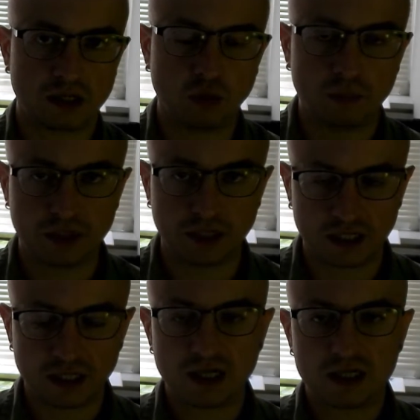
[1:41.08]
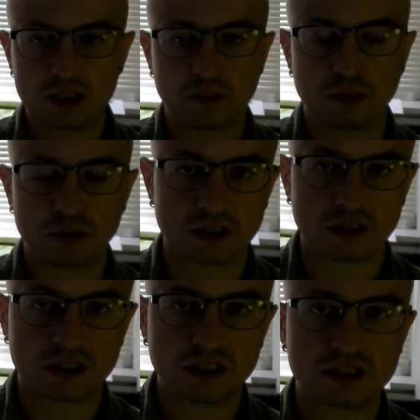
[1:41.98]
opening its political
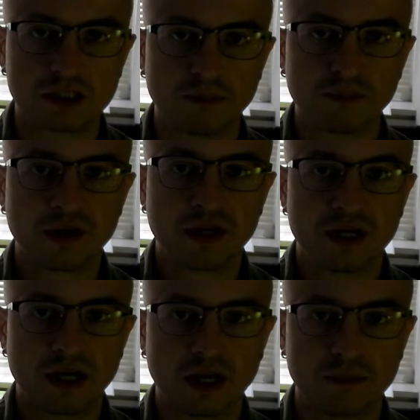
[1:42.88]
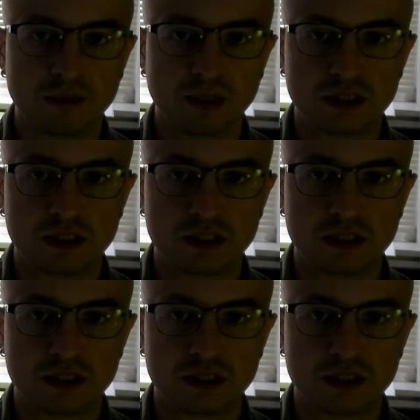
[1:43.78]
system, there is a